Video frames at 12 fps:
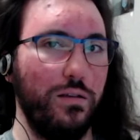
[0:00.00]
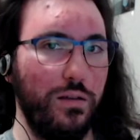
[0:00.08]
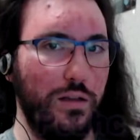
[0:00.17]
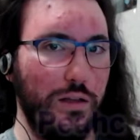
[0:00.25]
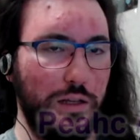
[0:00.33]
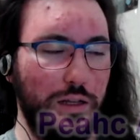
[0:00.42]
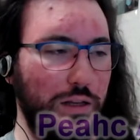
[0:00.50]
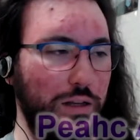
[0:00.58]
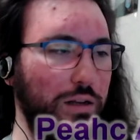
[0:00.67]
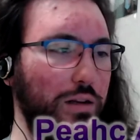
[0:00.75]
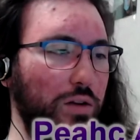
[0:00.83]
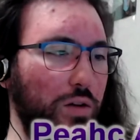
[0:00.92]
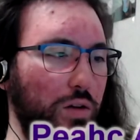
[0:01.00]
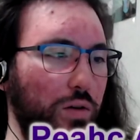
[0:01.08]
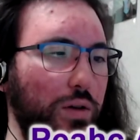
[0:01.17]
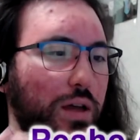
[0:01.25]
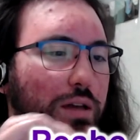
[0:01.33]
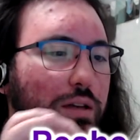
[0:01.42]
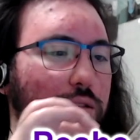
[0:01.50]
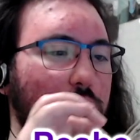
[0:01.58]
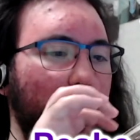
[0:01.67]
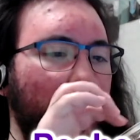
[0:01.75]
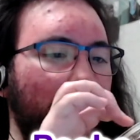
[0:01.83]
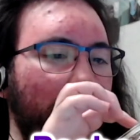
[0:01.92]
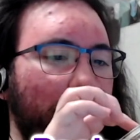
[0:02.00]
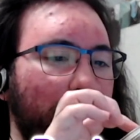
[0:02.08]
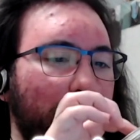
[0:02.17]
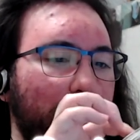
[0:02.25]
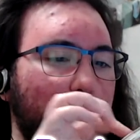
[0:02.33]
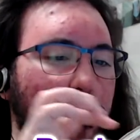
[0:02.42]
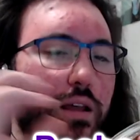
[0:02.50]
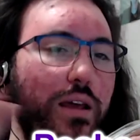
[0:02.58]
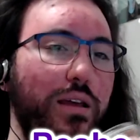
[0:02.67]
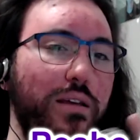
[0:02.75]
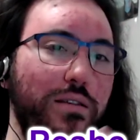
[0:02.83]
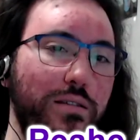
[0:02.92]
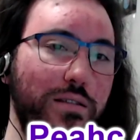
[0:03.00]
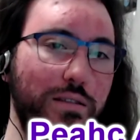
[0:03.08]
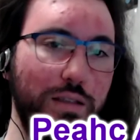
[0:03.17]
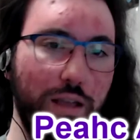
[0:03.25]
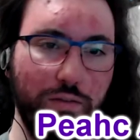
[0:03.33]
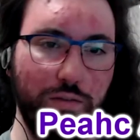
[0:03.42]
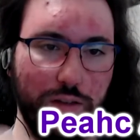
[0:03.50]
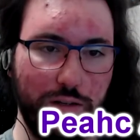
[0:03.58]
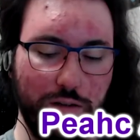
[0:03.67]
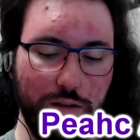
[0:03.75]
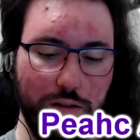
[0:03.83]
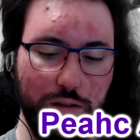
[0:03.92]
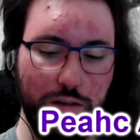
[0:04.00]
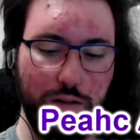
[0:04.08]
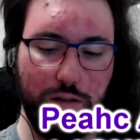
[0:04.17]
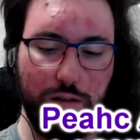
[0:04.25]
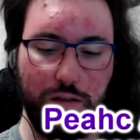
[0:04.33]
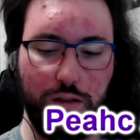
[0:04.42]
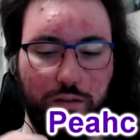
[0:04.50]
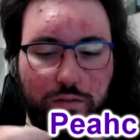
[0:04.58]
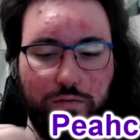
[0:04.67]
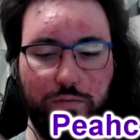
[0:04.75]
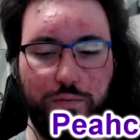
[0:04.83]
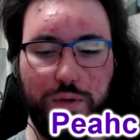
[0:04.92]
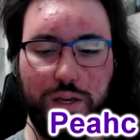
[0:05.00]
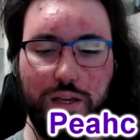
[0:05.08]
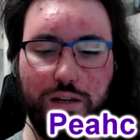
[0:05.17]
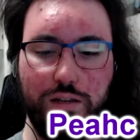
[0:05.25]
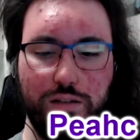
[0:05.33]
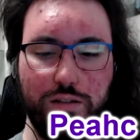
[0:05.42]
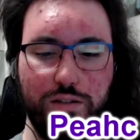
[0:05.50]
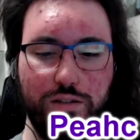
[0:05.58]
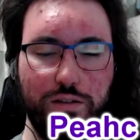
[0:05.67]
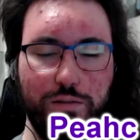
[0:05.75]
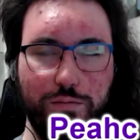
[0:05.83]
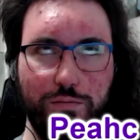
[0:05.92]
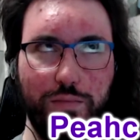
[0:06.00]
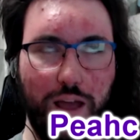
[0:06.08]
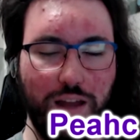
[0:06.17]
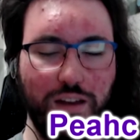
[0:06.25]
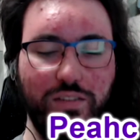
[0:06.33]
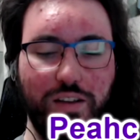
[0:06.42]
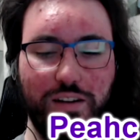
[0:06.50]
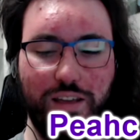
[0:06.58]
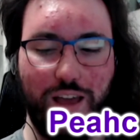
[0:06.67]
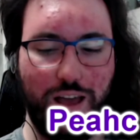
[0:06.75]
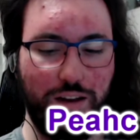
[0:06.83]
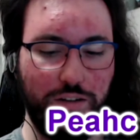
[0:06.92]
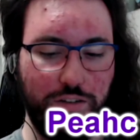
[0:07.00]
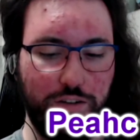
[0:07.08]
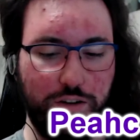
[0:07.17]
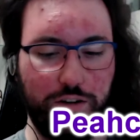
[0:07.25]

Hello guys, and this is day 7 of Peahc Advent Calendar.